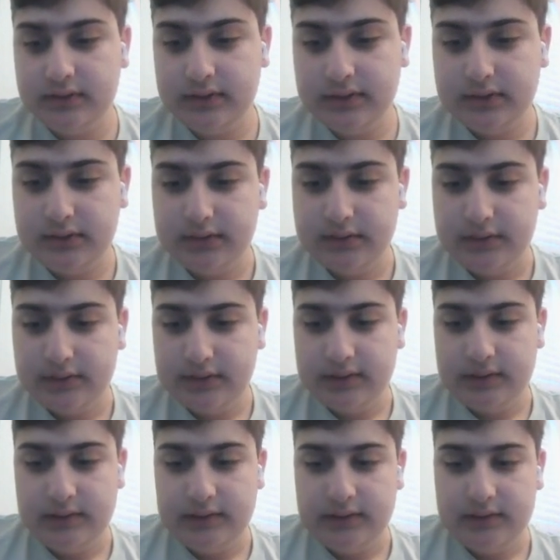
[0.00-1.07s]

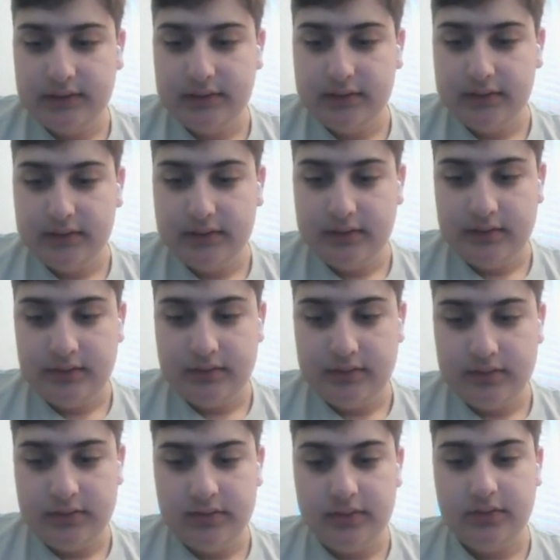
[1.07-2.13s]

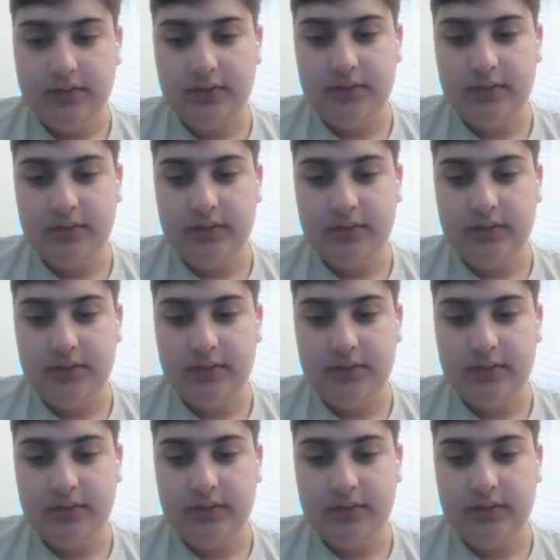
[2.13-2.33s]
This person isn't speaking.